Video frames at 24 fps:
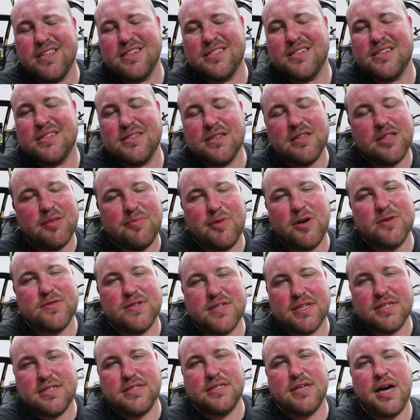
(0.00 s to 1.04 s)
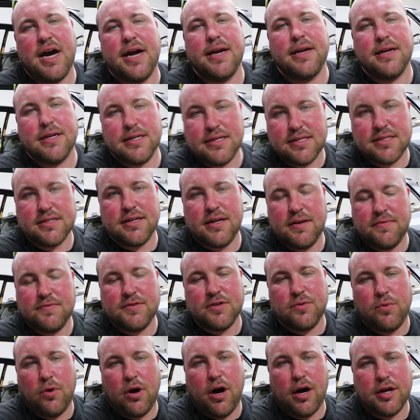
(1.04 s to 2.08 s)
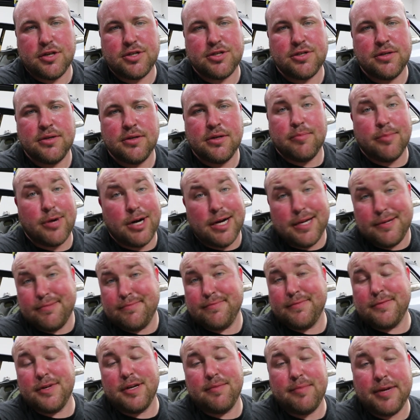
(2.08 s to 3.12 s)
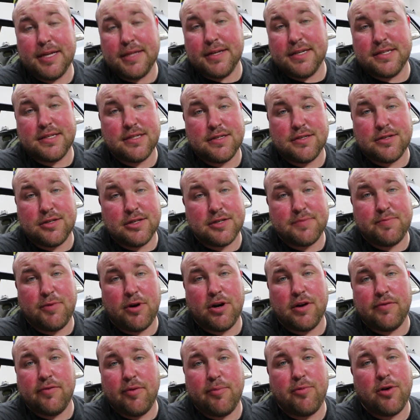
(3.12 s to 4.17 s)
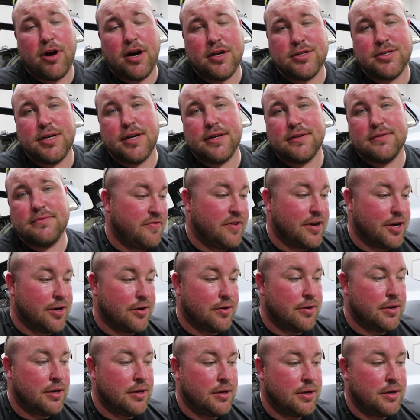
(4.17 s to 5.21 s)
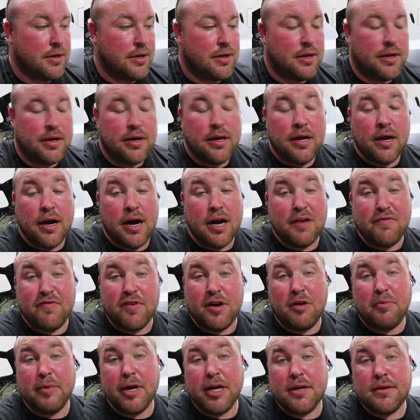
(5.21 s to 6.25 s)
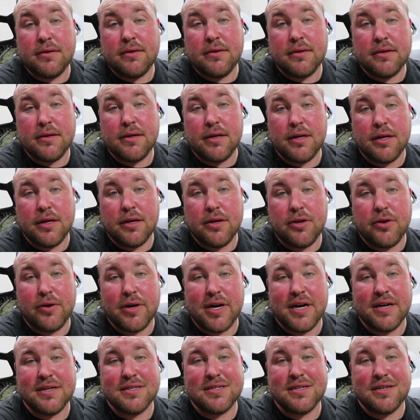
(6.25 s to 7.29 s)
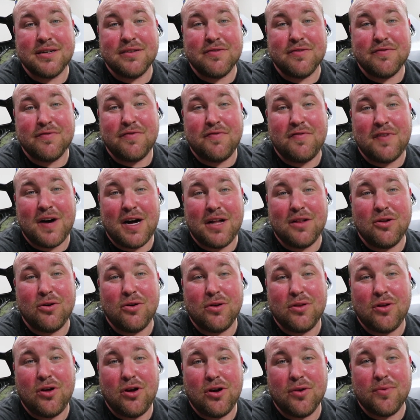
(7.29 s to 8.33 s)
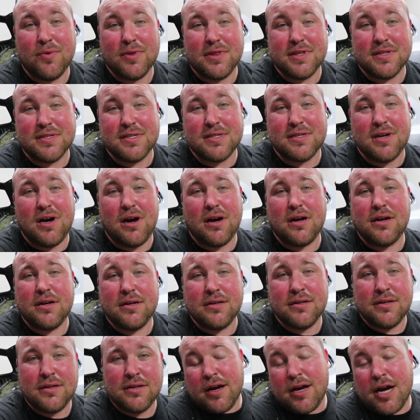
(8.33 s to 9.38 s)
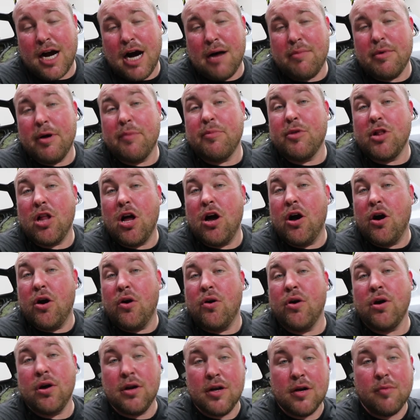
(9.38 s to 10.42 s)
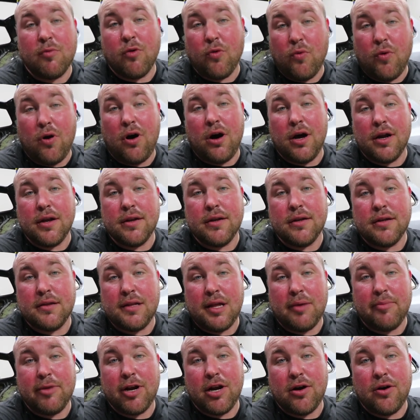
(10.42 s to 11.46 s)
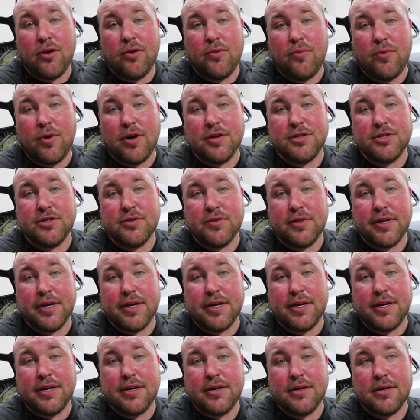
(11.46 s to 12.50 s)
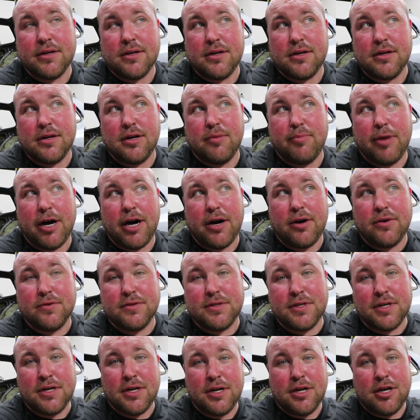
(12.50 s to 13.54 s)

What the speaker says: This isn't the most exciting stuff to watch, but I mean, this is just part of a project. Figured I'd film it and you guys can follow along with the suck. Comment below, number one, let me know what you think about